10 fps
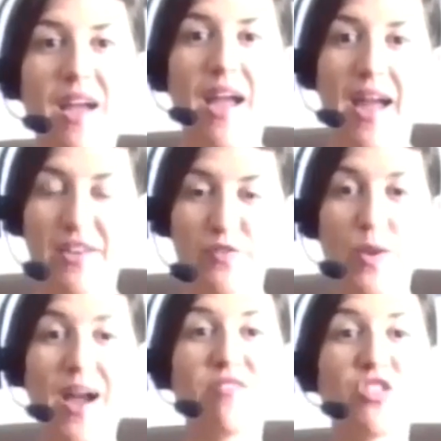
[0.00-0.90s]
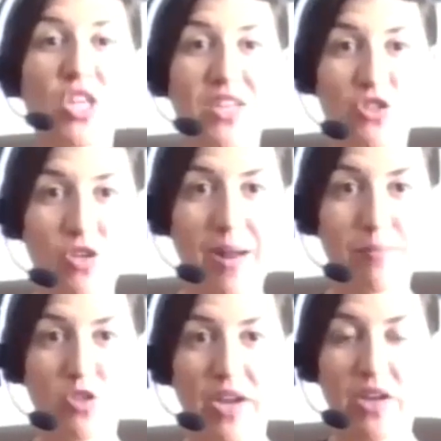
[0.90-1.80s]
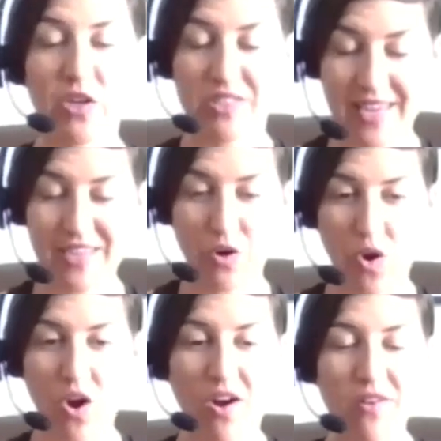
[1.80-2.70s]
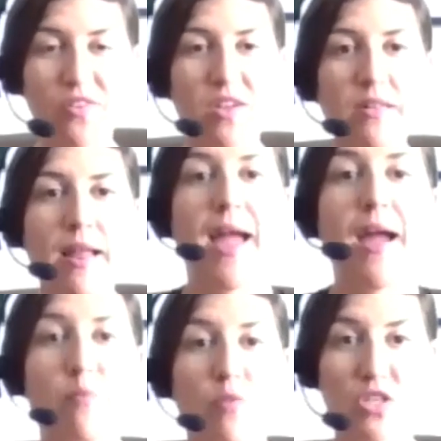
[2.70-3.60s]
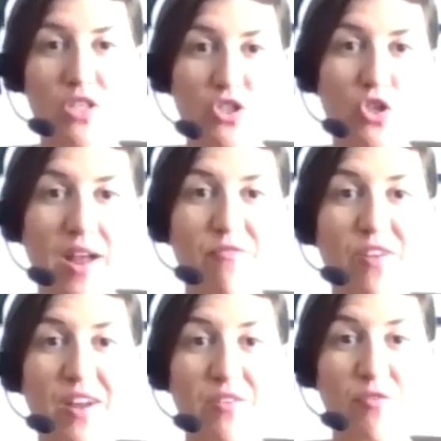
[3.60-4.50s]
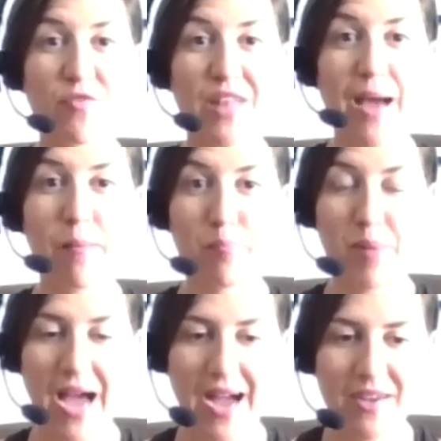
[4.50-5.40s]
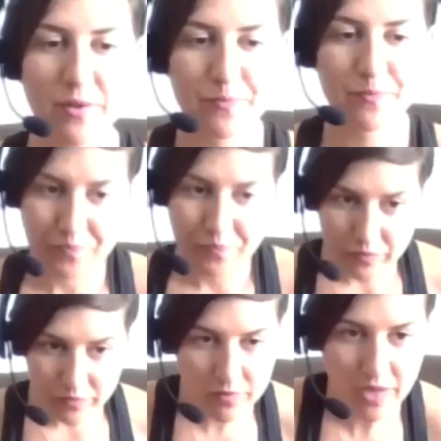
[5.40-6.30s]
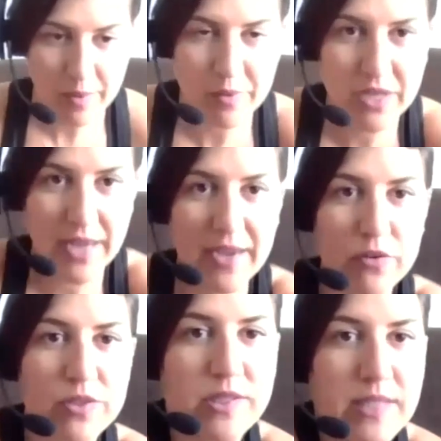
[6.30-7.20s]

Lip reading: And if you have a chest strap, take it off. And we're gonna try and find a flat back. I'm gonna angle this